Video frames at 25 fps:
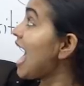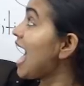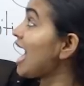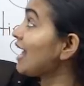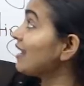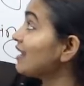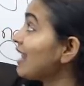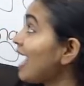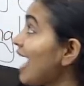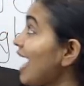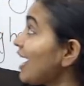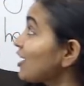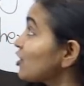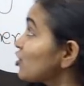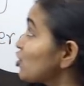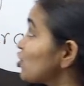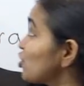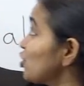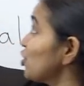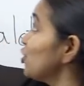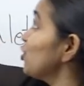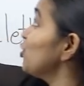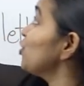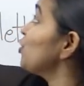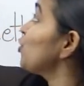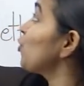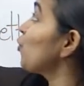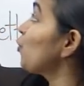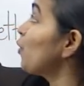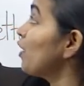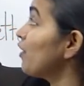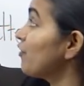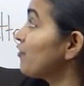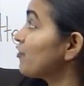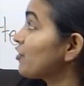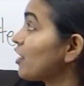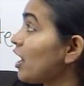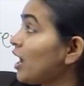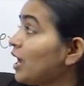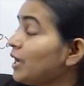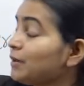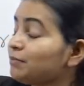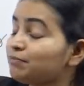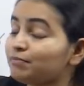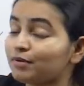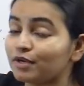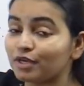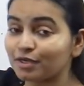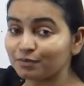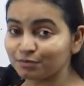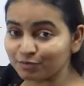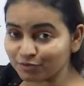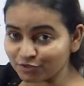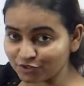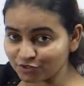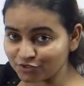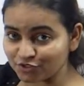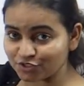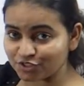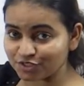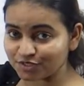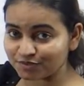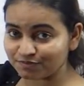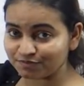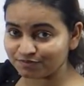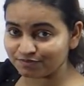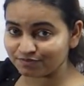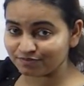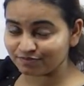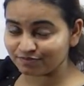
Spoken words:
an action with a purpose.